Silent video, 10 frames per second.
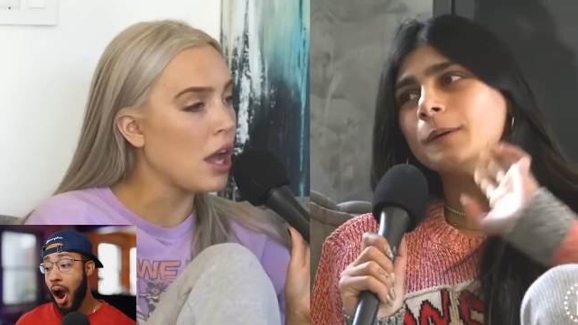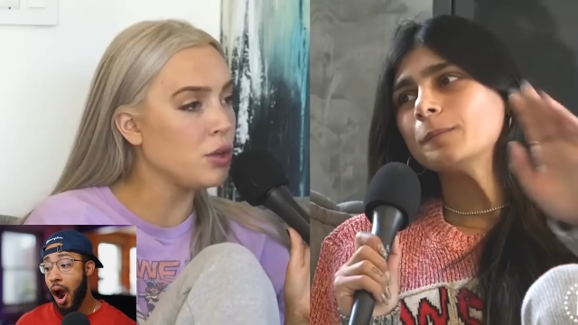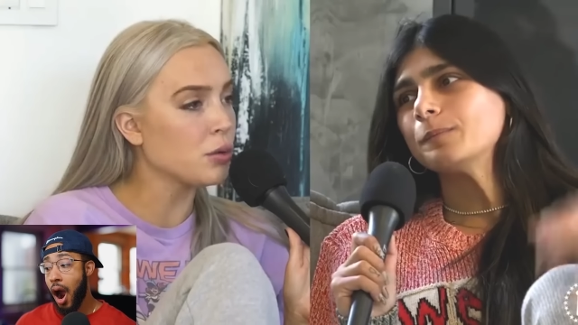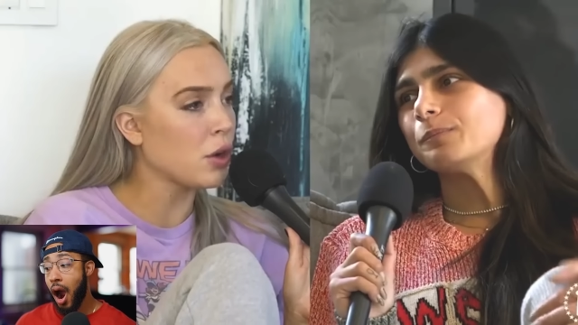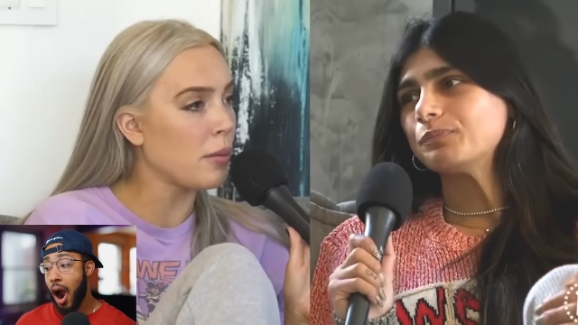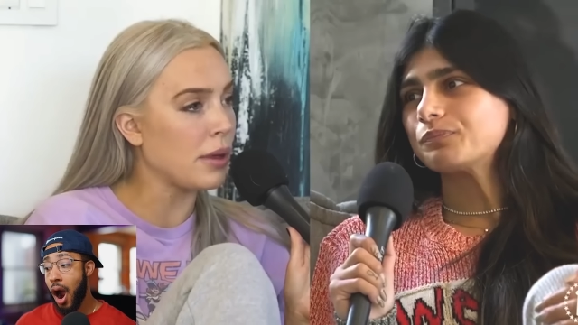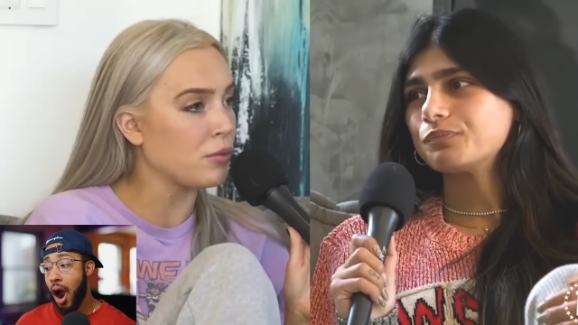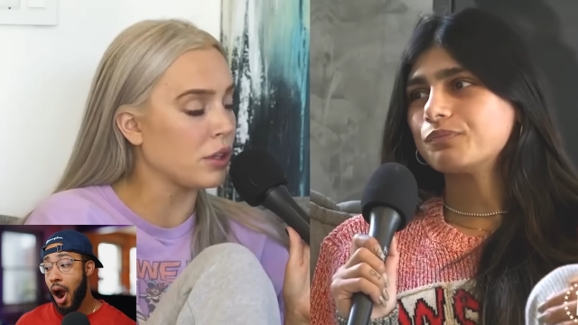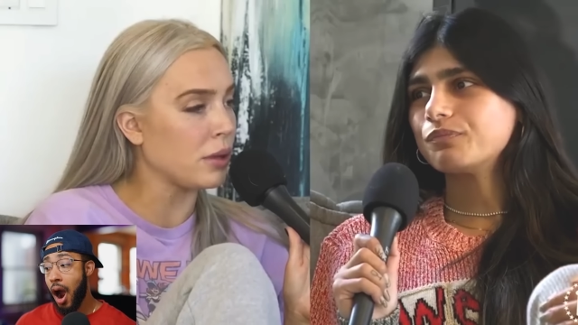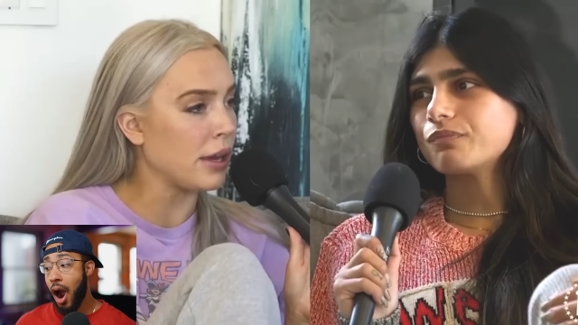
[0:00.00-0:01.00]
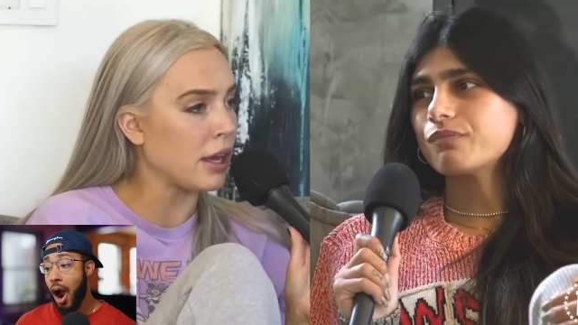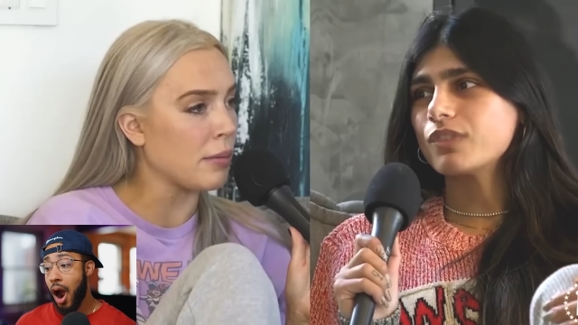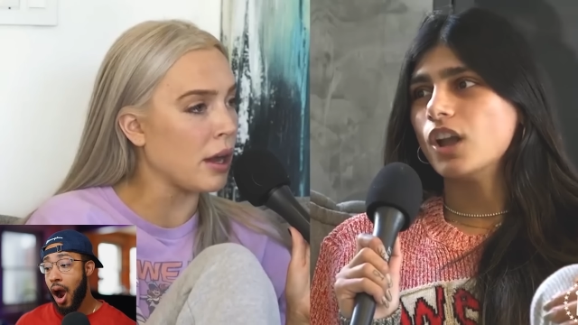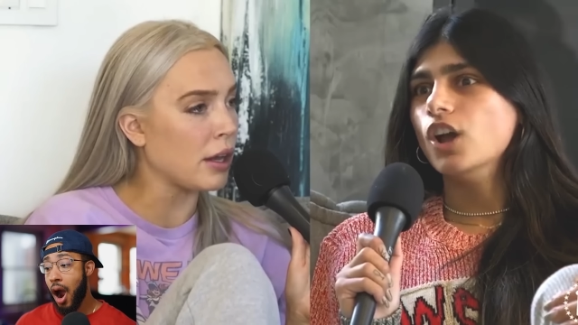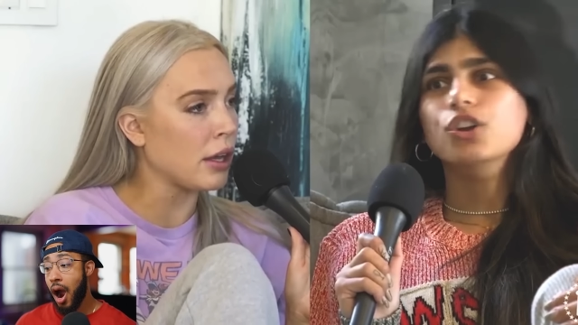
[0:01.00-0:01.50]
Speaker 1: And you were not ma- really making
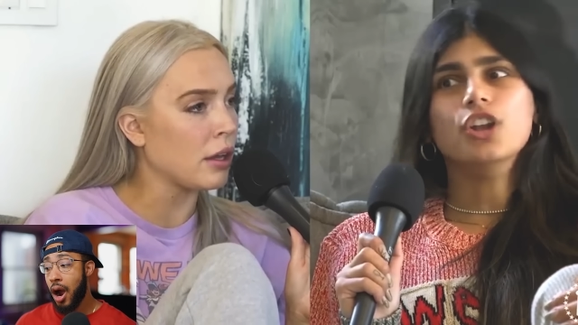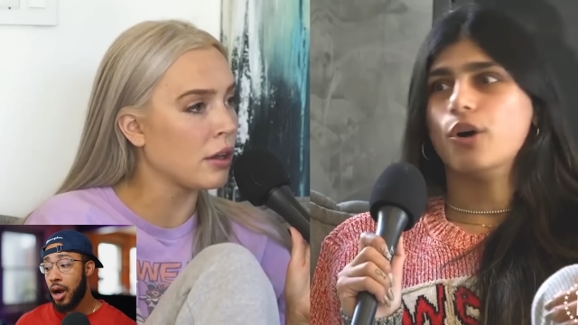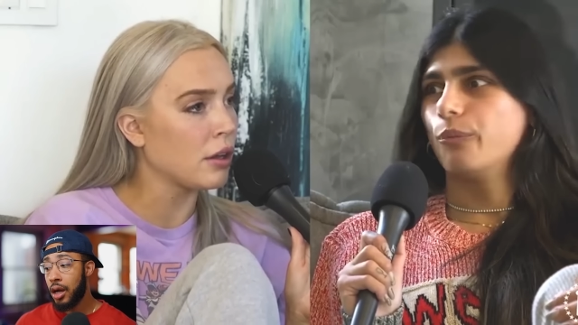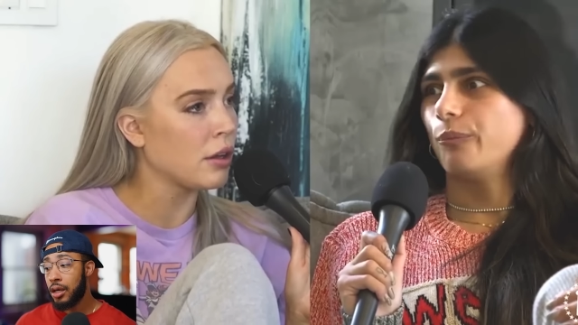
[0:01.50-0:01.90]
money? No.